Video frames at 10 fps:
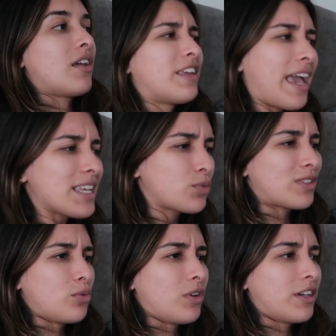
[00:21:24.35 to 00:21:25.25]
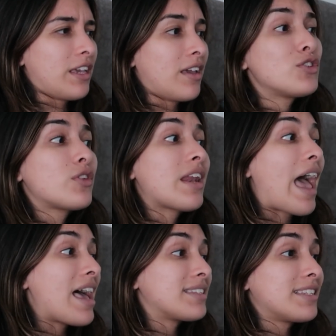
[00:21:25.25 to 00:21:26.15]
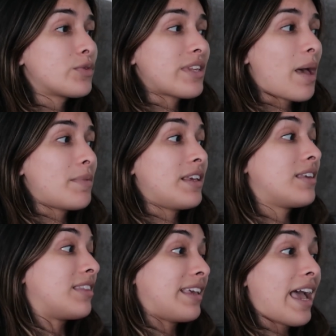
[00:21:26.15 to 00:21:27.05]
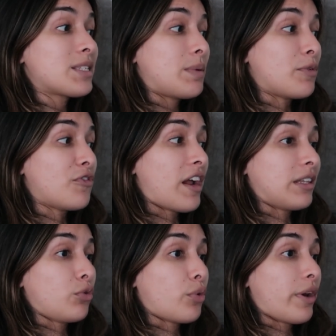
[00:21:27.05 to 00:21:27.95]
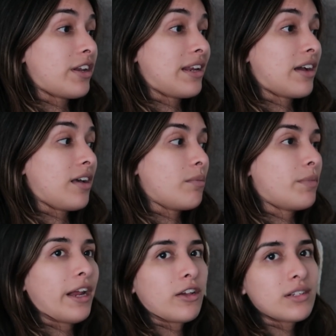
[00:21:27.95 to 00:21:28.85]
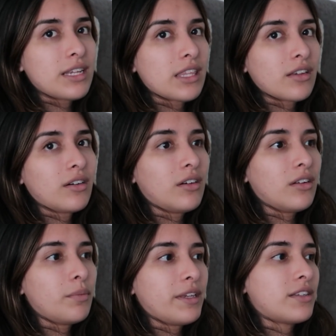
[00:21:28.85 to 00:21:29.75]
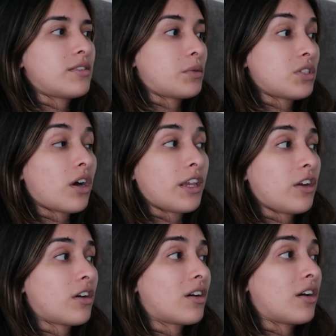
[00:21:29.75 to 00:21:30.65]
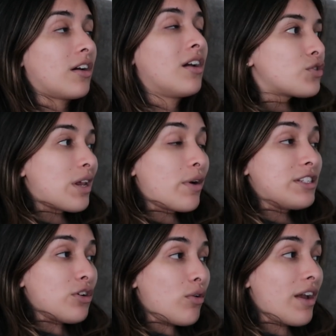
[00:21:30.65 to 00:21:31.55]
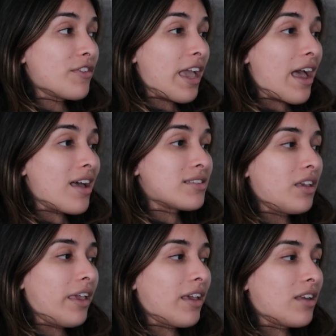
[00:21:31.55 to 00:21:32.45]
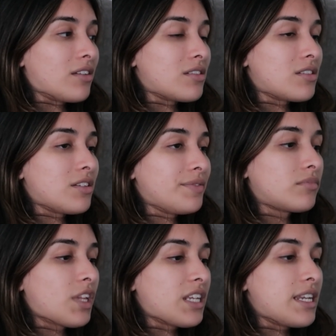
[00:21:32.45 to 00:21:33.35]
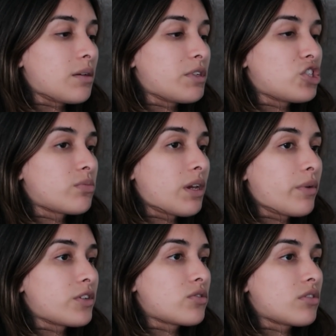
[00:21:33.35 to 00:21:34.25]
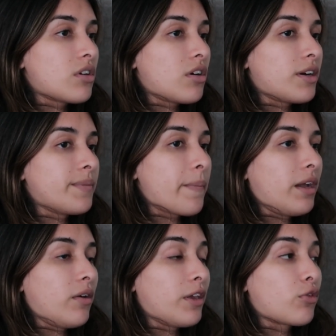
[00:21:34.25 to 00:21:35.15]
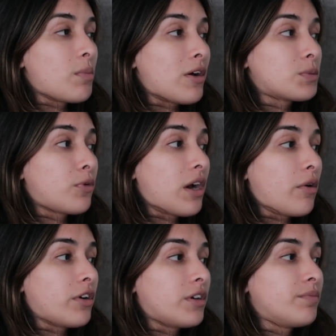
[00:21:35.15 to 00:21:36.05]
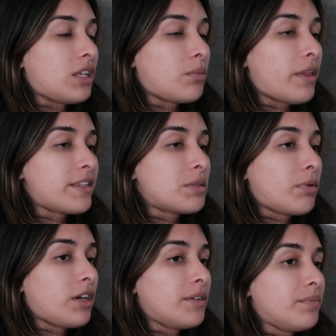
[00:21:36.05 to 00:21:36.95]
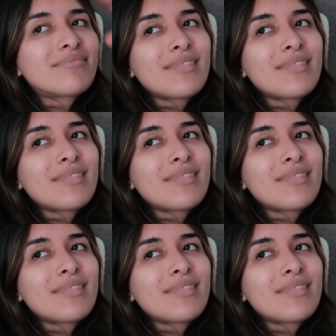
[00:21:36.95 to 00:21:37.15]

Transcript: The gas wasn't working. So then as this was happening, the gas people finally were ready to come, but I couldn't take the call because I was talking to her. So now I don't have gas and I damaged my rental car by going 3 miles per hour in a blind spot.